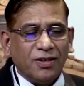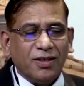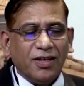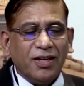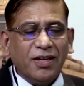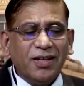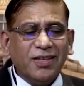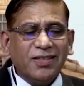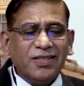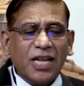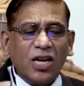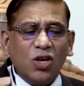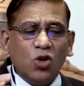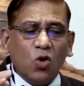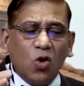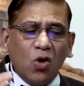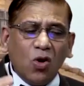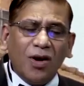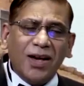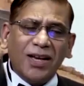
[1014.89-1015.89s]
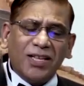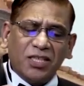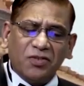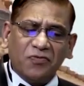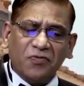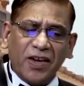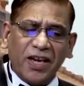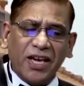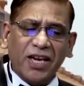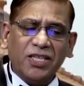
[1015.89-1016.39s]
It is the
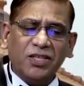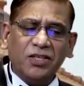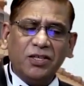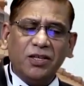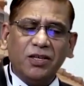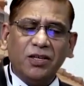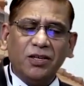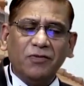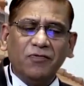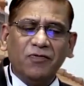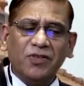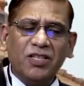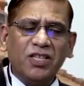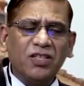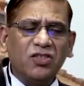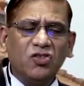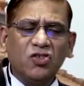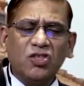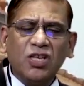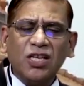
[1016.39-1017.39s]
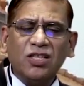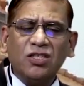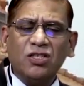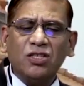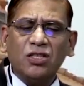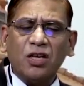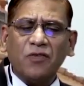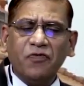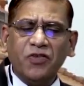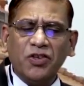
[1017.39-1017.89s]
lowest wage which is
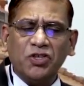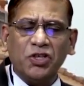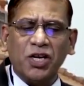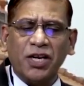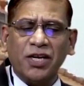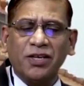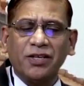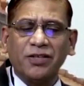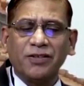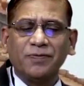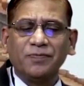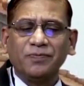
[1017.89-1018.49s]
just sufficient